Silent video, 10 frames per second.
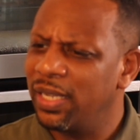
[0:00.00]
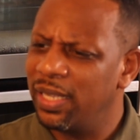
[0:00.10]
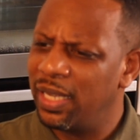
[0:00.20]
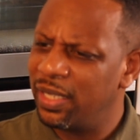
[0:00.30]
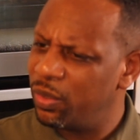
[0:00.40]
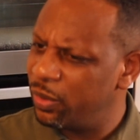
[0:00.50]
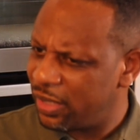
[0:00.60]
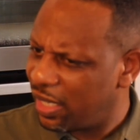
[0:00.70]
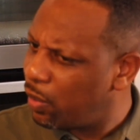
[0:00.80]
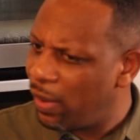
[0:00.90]
and I, and, I, don't want
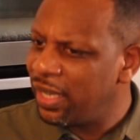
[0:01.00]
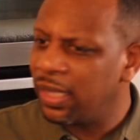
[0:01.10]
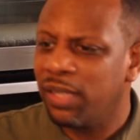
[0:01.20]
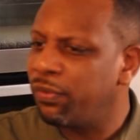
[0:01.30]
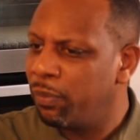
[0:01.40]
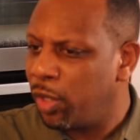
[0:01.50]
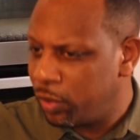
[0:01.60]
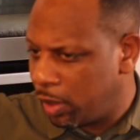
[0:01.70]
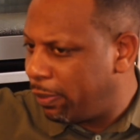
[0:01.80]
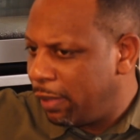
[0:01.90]
to take away anything from
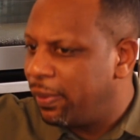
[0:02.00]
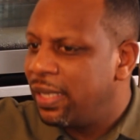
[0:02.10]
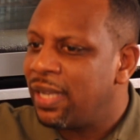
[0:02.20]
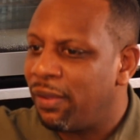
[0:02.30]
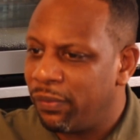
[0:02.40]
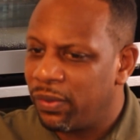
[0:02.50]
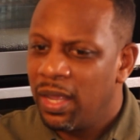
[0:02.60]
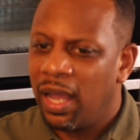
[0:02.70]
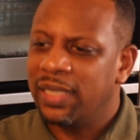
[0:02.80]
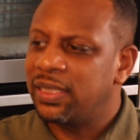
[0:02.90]
the, the people in that field.
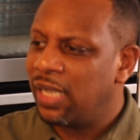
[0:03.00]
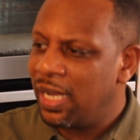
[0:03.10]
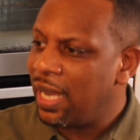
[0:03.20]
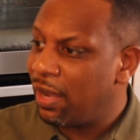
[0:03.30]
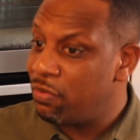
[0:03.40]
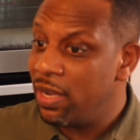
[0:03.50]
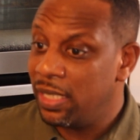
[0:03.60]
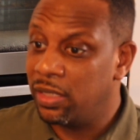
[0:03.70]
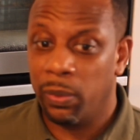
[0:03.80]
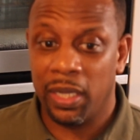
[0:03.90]
Yeah, I say that really
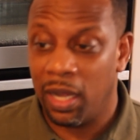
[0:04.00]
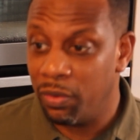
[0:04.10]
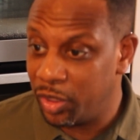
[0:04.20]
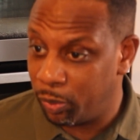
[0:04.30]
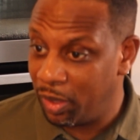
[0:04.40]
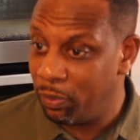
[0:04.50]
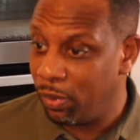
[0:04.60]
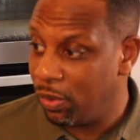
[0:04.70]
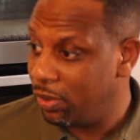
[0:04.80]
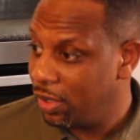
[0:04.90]
to encourage
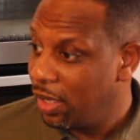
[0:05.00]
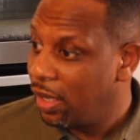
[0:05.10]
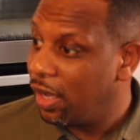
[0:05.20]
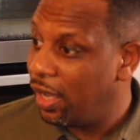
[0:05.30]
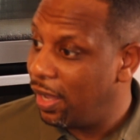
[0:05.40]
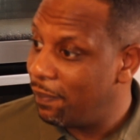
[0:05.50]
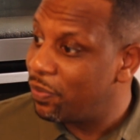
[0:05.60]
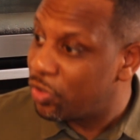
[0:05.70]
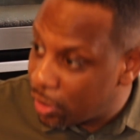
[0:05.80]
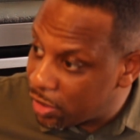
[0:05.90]
people um,
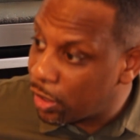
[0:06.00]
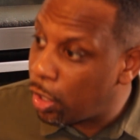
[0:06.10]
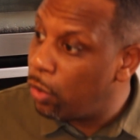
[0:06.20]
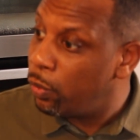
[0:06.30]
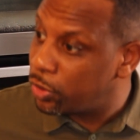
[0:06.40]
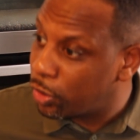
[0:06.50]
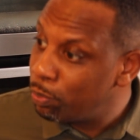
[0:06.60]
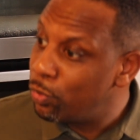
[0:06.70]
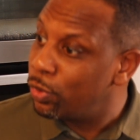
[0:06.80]
no, we to, did go, say, to go, you